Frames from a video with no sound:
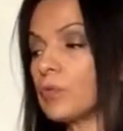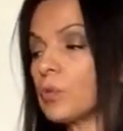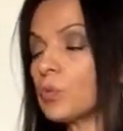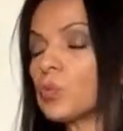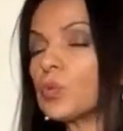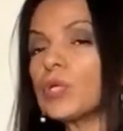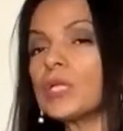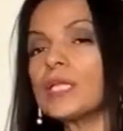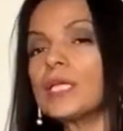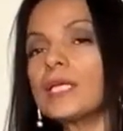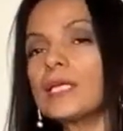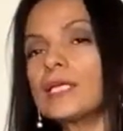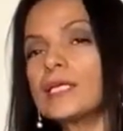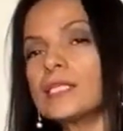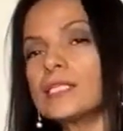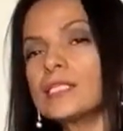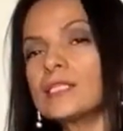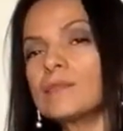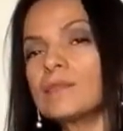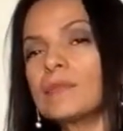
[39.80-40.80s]
really
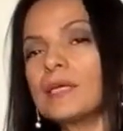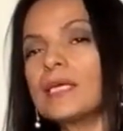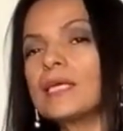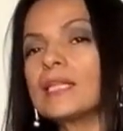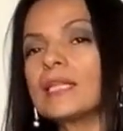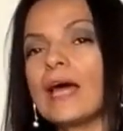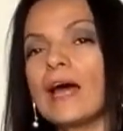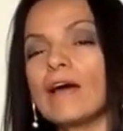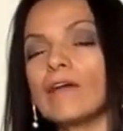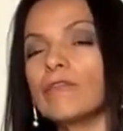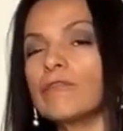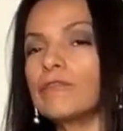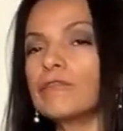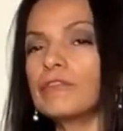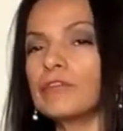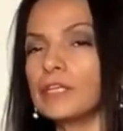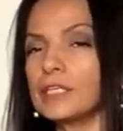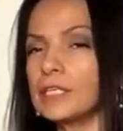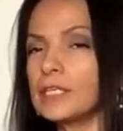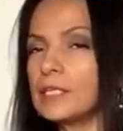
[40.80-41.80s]
gives me that
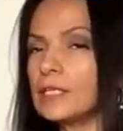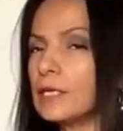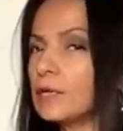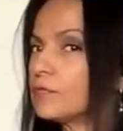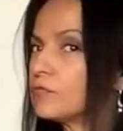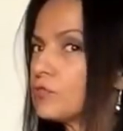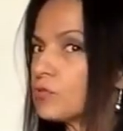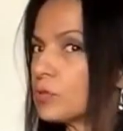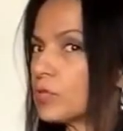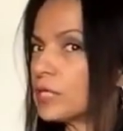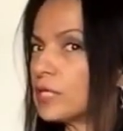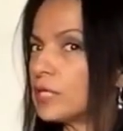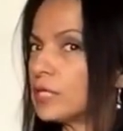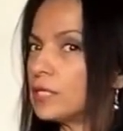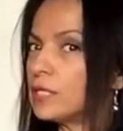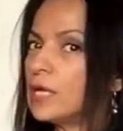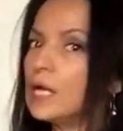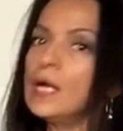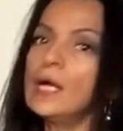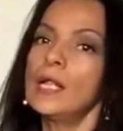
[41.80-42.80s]
feeling of
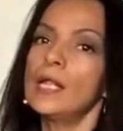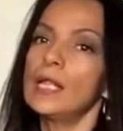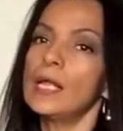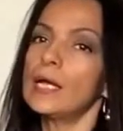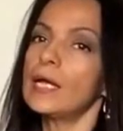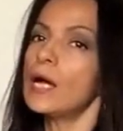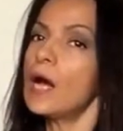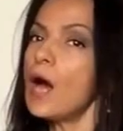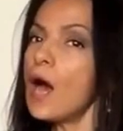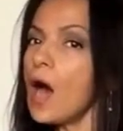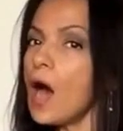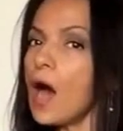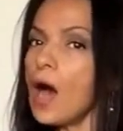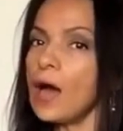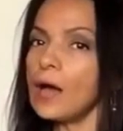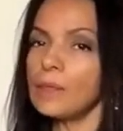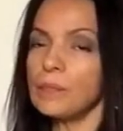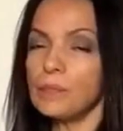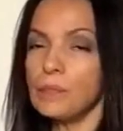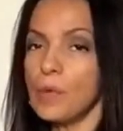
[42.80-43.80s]
drinking like a
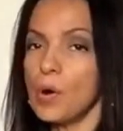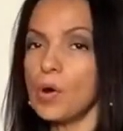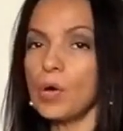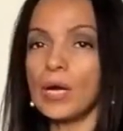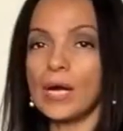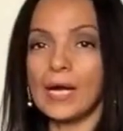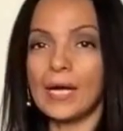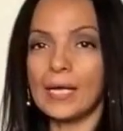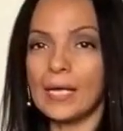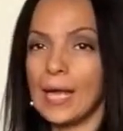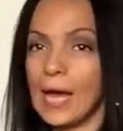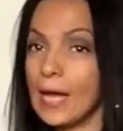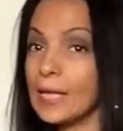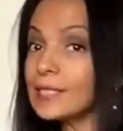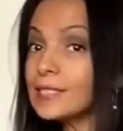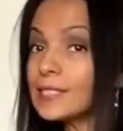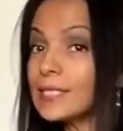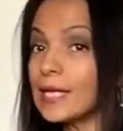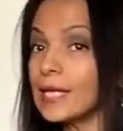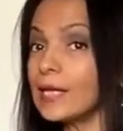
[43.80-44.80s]
hot mocha
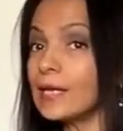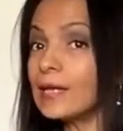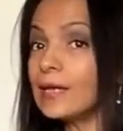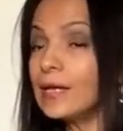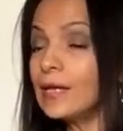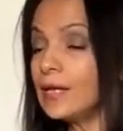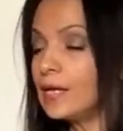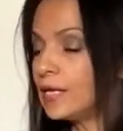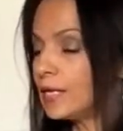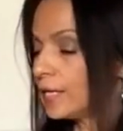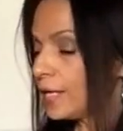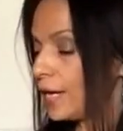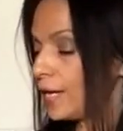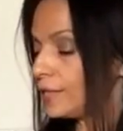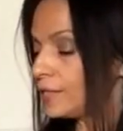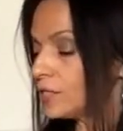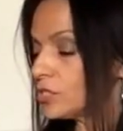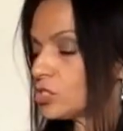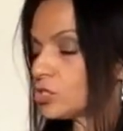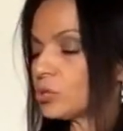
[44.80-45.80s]
latte
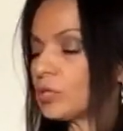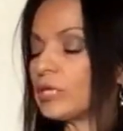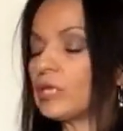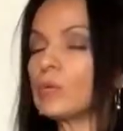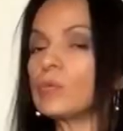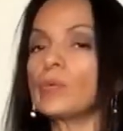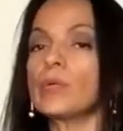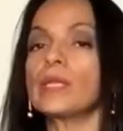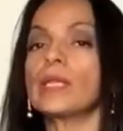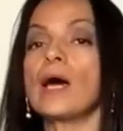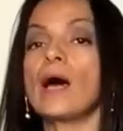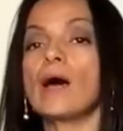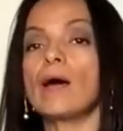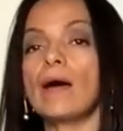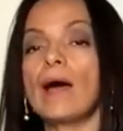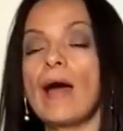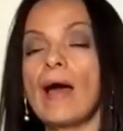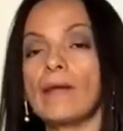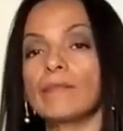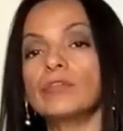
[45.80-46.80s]
kind of drink without
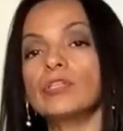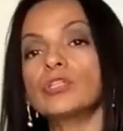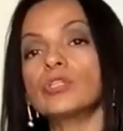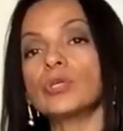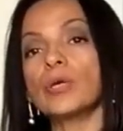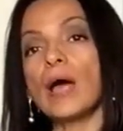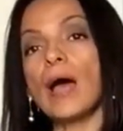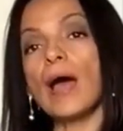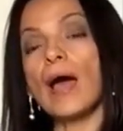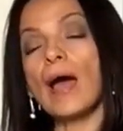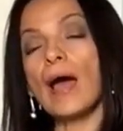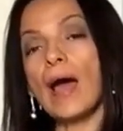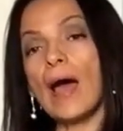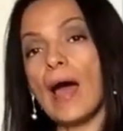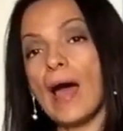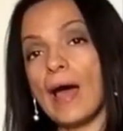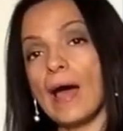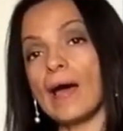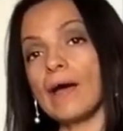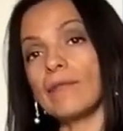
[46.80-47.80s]
having to
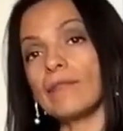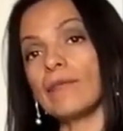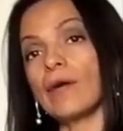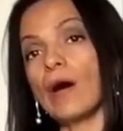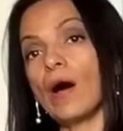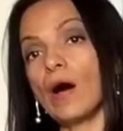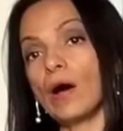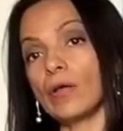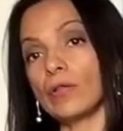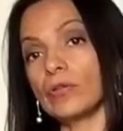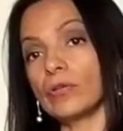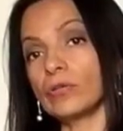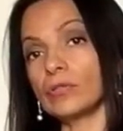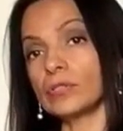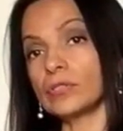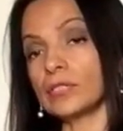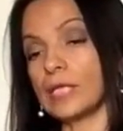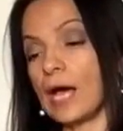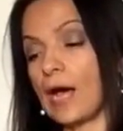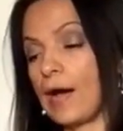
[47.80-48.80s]
have all
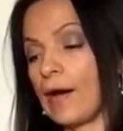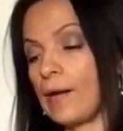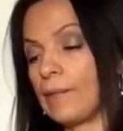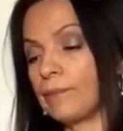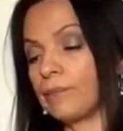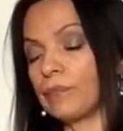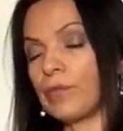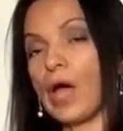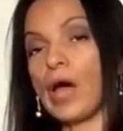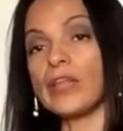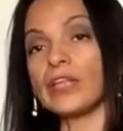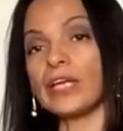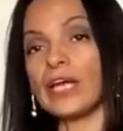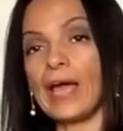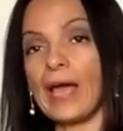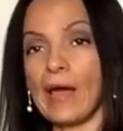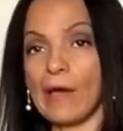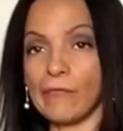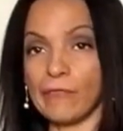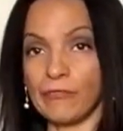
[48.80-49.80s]
the
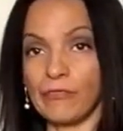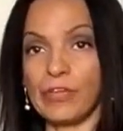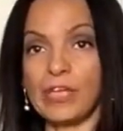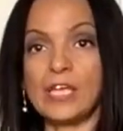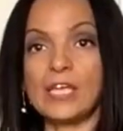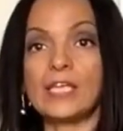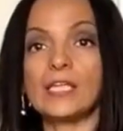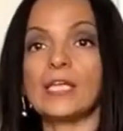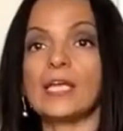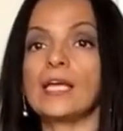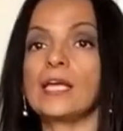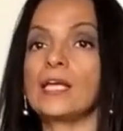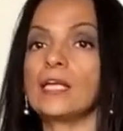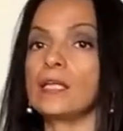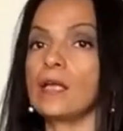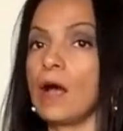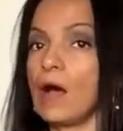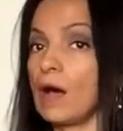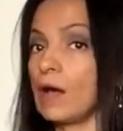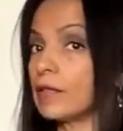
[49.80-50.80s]
caffeine and
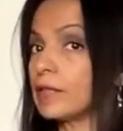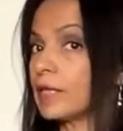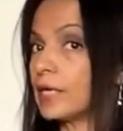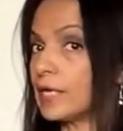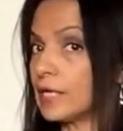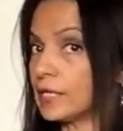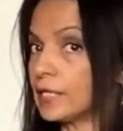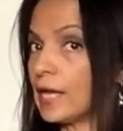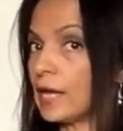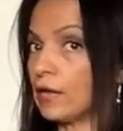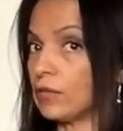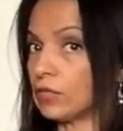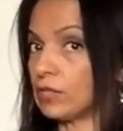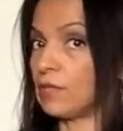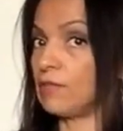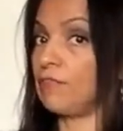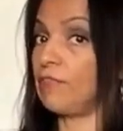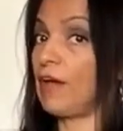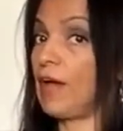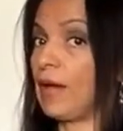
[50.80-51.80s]
all the
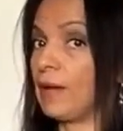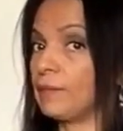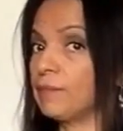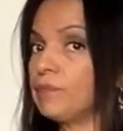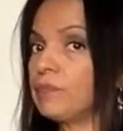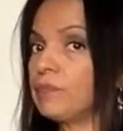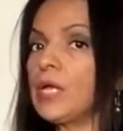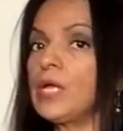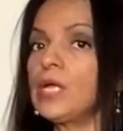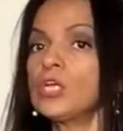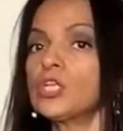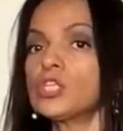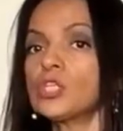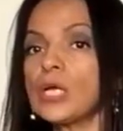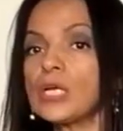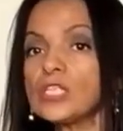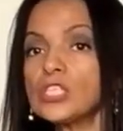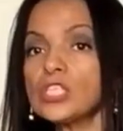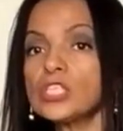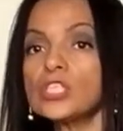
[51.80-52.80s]
unhealthy fat. So
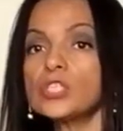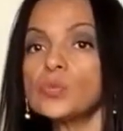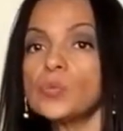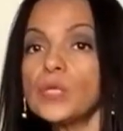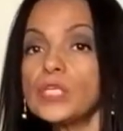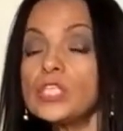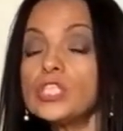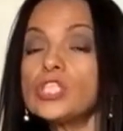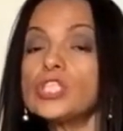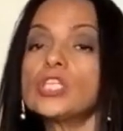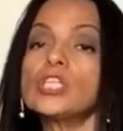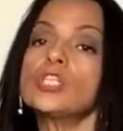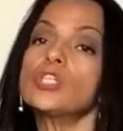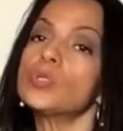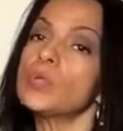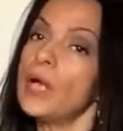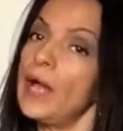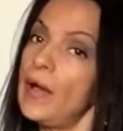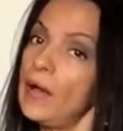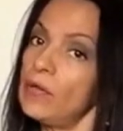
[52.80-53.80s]
I just switched it
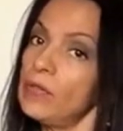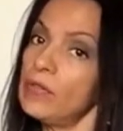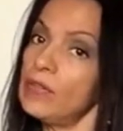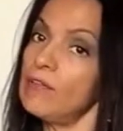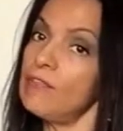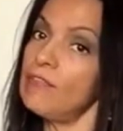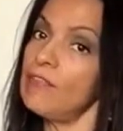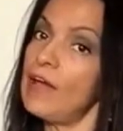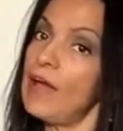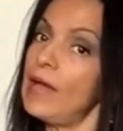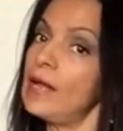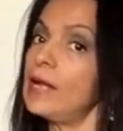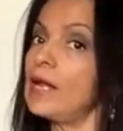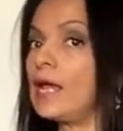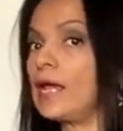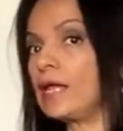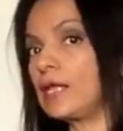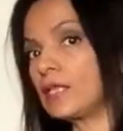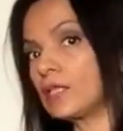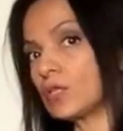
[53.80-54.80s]
to healthy fat
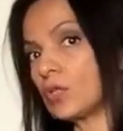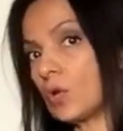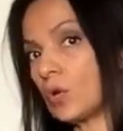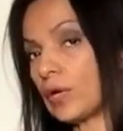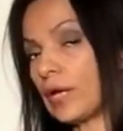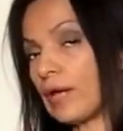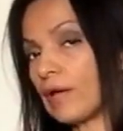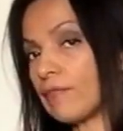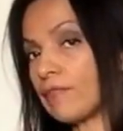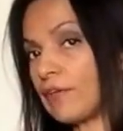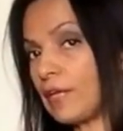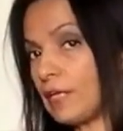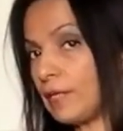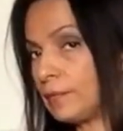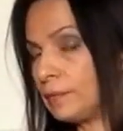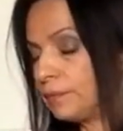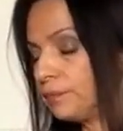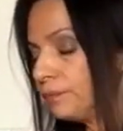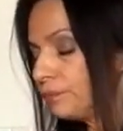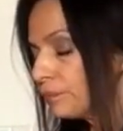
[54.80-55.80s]
and no
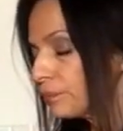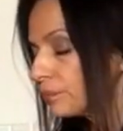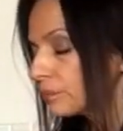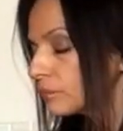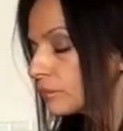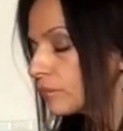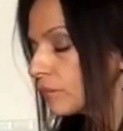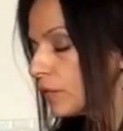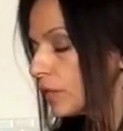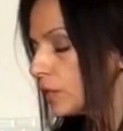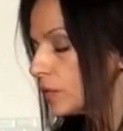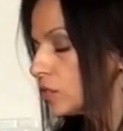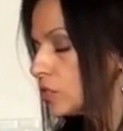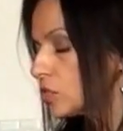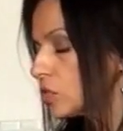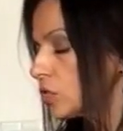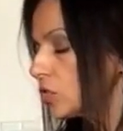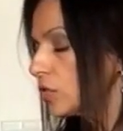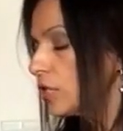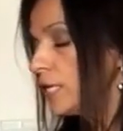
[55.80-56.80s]
caffeine.
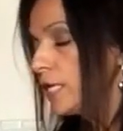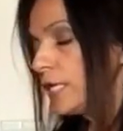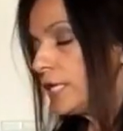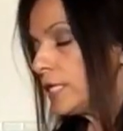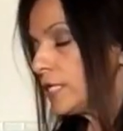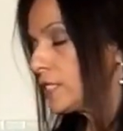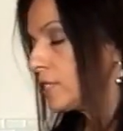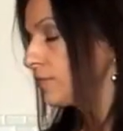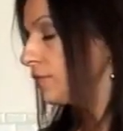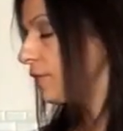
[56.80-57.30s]
So it's